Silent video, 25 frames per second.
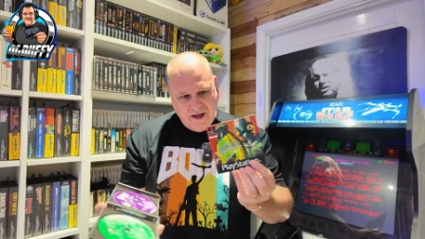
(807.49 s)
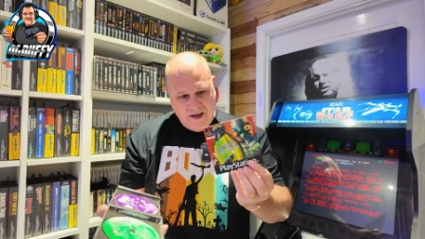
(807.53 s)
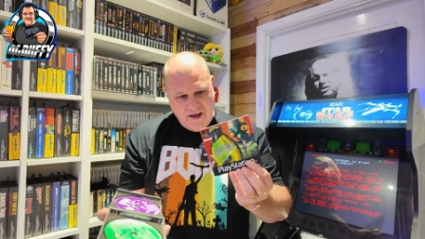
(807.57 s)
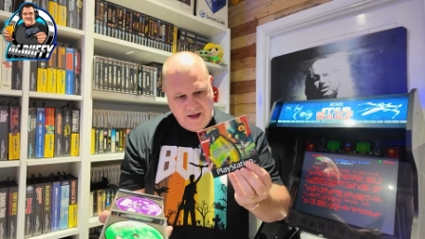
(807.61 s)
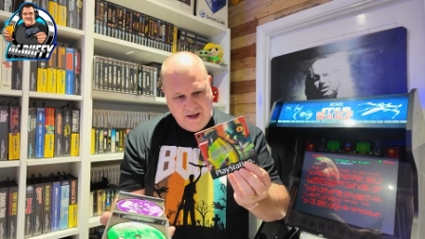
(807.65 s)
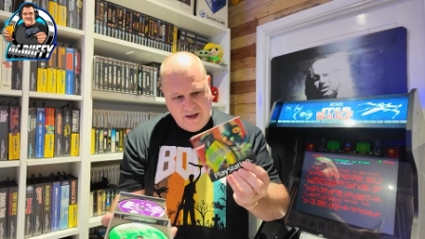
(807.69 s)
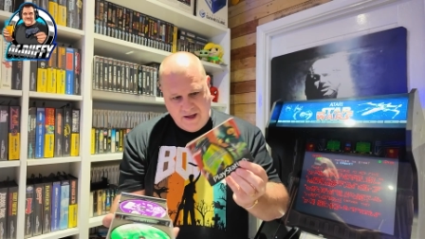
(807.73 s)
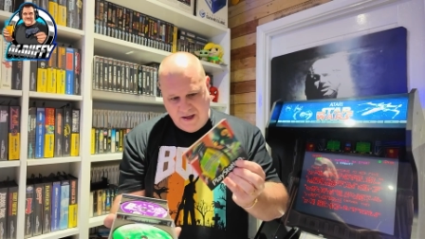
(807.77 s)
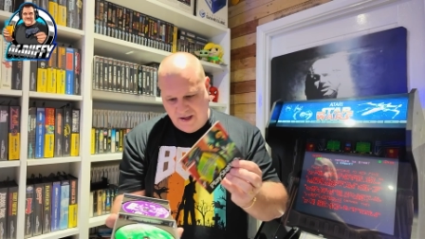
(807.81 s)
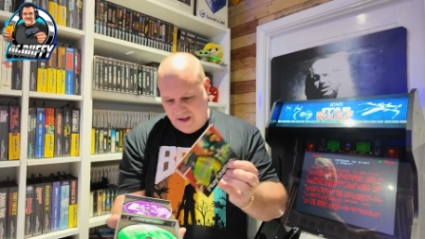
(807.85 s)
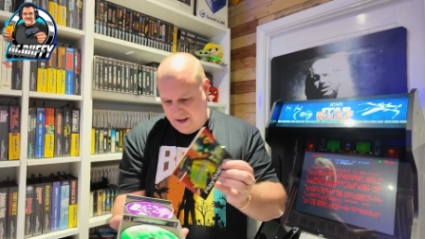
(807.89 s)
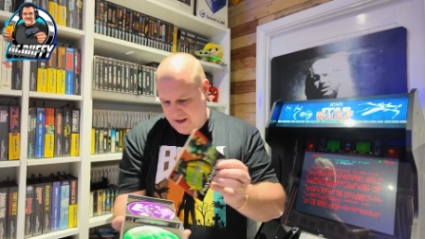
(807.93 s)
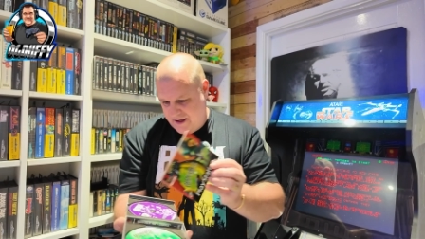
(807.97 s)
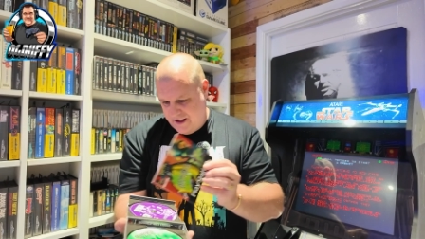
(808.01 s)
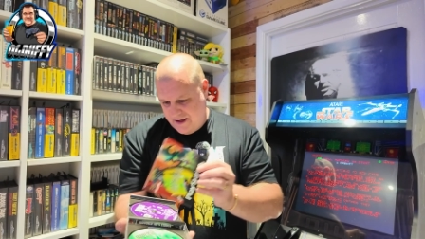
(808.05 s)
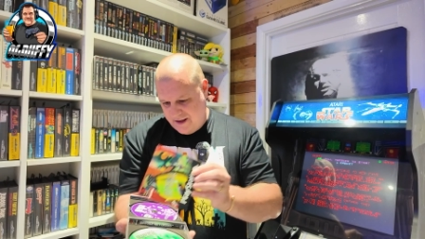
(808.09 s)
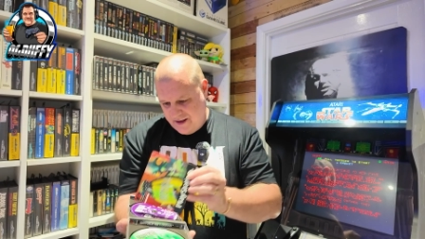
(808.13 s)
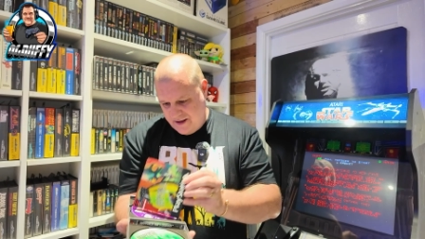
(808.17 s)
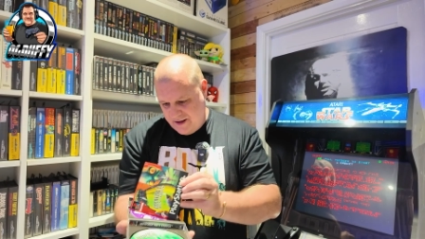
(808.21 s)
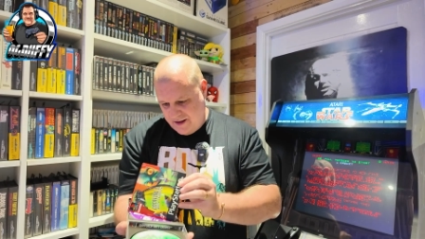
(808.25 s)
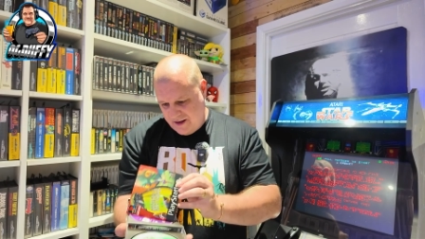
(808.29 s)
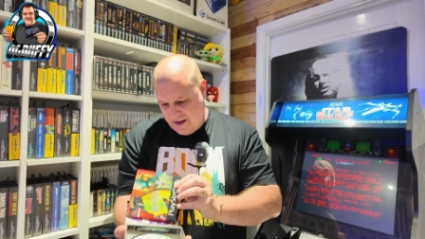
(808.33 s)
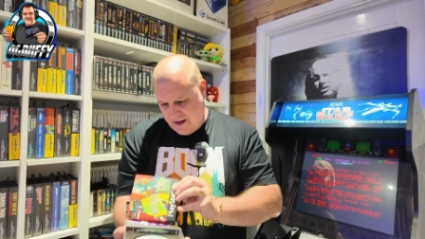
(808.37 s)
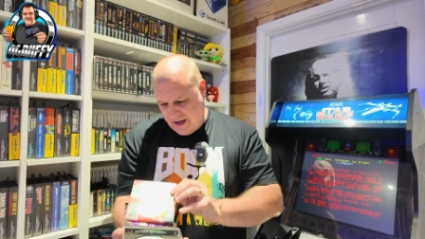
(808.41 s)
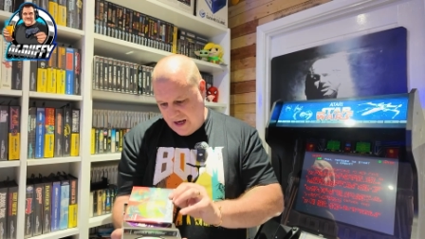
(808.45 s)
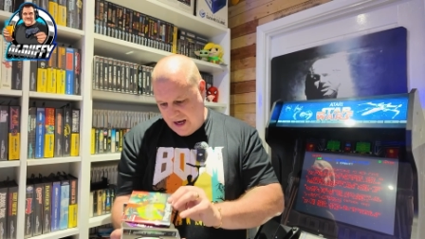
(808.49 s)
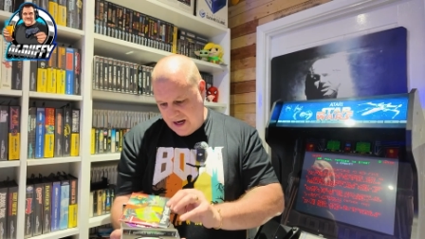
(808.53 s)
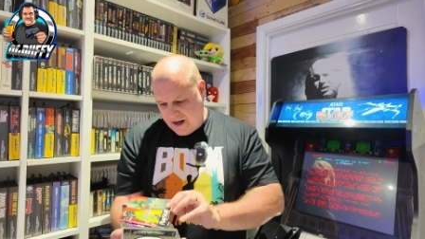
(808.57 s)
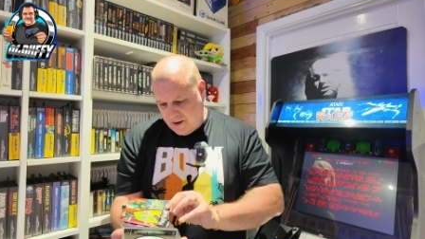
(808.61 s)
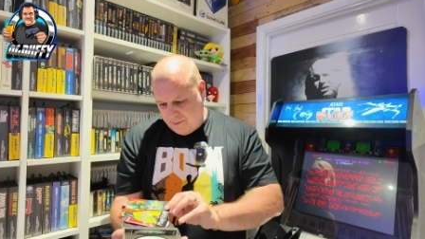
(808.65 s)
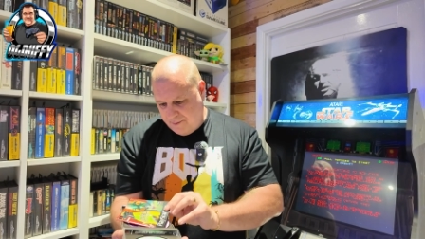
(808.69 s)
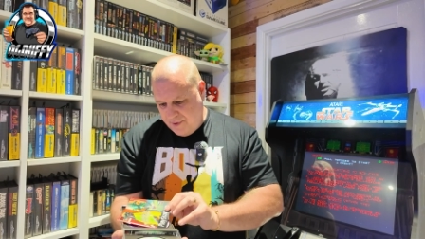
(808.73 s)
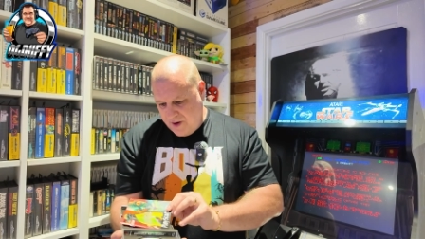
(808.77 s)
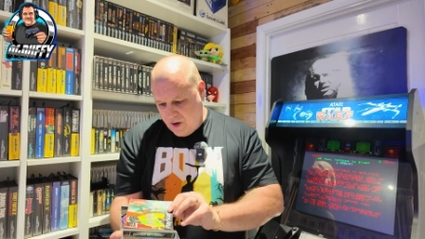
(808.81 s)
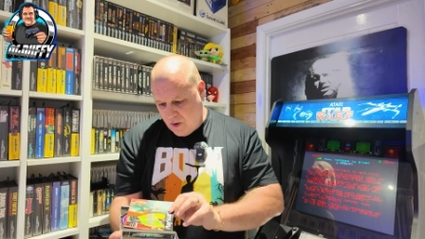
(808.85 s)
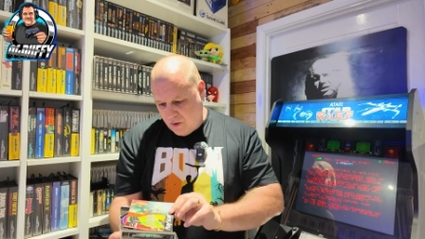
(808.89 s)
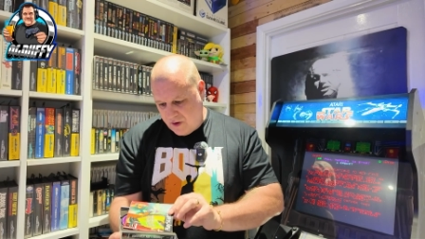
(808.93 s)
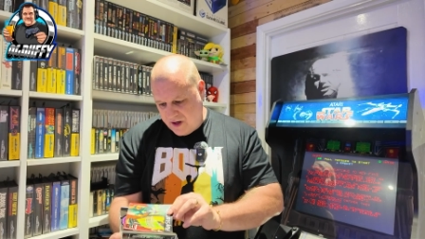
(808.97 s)
And I'll
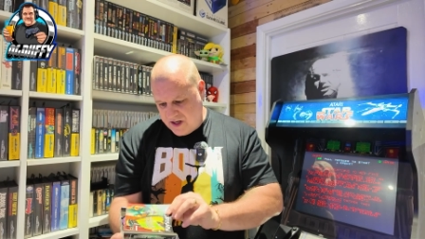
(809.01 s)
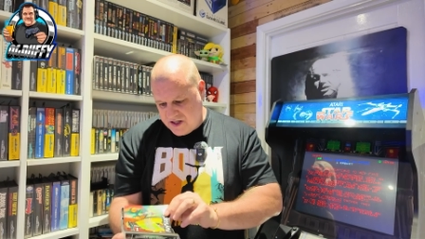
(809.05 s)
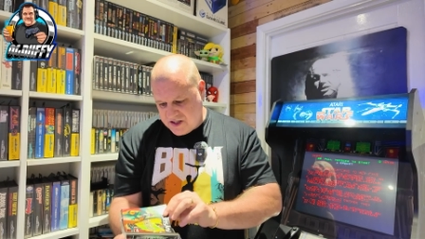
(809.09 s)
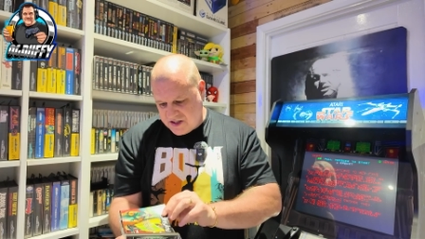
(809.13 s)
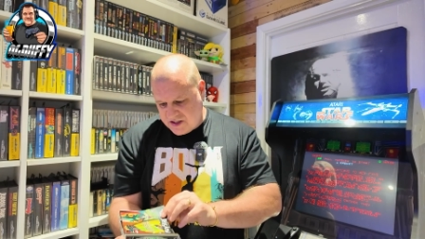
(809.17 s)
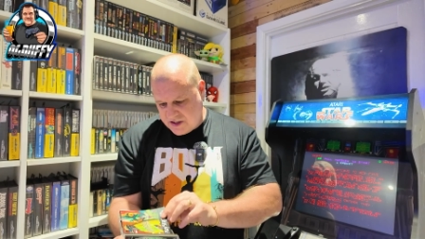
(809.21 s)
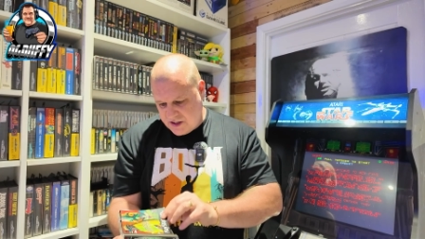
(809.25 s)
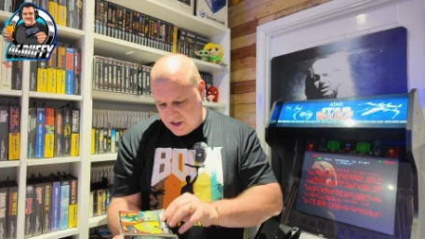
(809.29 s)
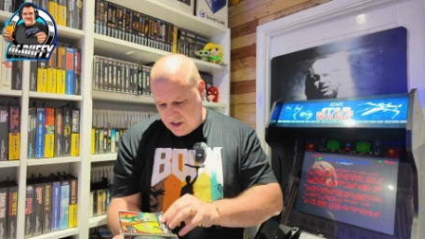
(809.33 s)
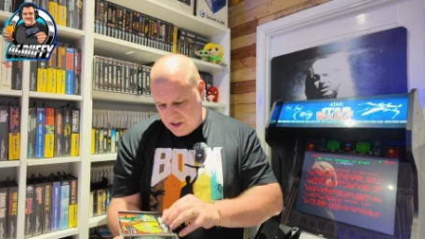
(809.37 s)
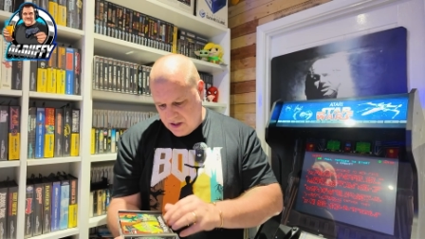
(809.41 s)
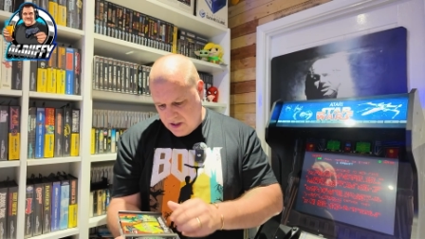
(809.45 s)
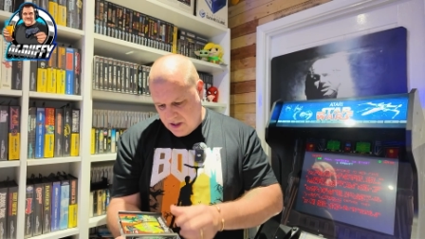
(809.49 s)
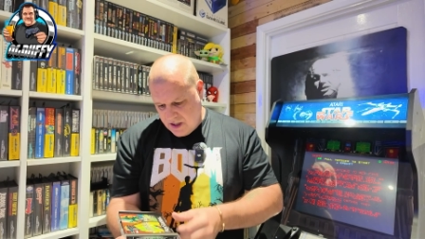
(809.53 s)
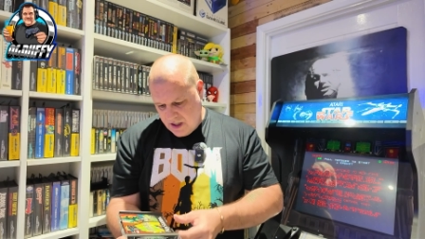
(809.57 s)
be honest...